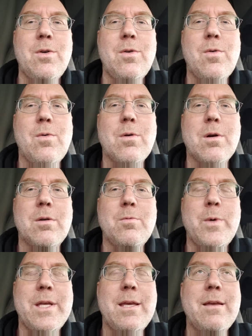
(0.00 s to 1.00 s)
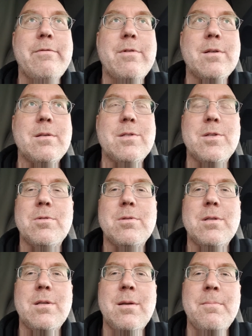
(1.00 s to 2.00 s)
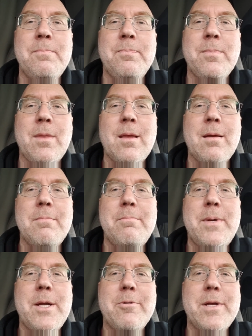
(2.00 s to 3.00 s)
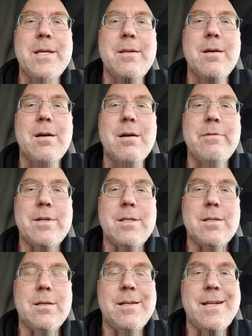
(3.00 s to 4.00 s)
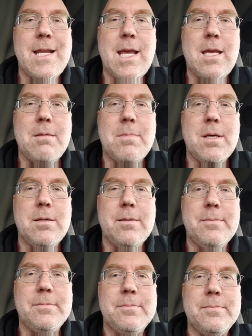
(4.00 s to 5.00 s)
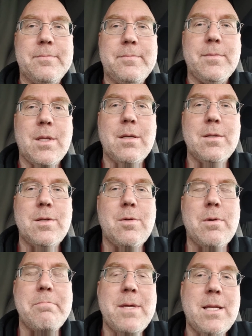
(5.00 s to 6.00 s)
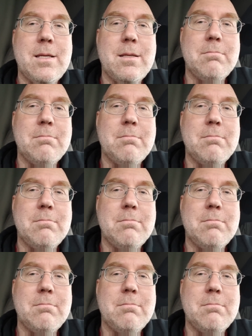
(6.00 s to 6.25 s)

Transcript: or we give a certain period of it a name. So a minute